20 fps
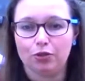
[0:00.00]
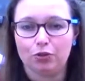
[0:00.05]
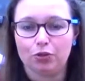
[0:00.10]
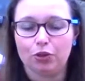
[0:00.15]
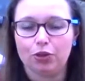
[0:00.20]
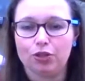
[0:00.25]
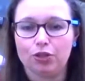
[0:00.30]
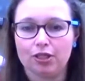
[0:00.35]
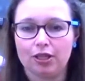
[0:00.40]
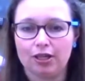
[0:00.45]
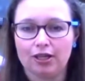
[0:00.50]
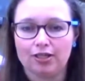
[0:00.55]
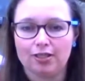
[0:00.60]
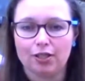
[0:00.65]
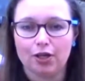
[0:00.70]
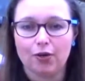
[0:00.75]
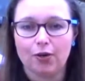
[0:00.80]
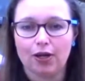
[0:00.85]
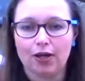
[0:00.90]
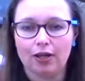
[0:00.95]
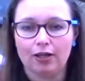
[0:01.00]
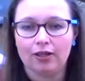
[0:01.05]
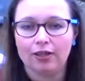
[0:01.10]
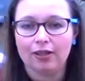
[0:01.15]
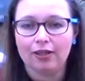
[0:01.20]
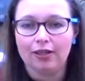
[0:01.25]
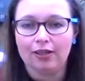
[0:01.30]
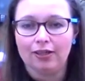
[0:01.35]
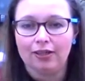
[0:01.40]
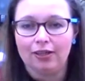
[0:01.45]
crochet, sewing,
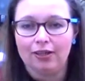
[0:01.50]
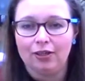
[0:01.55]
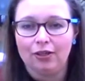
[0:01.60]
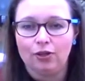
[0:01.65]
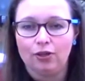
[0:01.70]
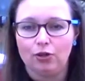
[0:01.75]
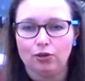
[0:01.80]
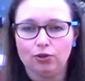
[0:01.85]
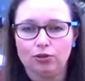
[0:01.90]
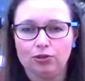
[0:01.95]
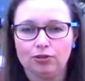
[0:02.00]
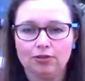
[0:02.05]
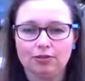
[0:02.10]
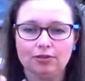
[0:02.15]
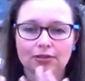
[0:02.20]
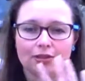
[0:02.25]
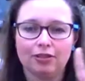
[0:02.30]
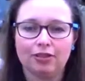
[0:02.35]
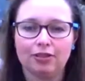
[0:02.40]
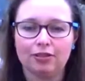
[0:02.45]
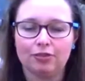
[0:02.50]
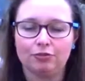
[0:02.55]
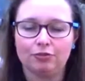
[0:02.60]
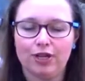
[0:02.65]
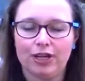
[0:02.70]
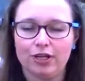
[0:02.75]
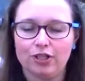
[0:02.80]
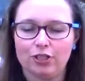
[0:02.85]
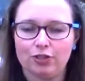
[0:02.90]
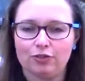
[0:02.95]
a whole
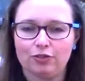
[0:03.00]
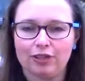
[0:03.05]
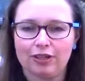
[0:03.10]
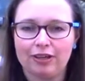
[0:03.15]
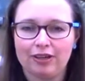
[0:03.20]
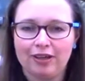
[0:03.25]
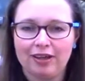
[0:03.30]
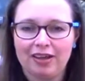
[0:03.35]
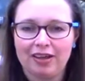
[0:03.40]
range of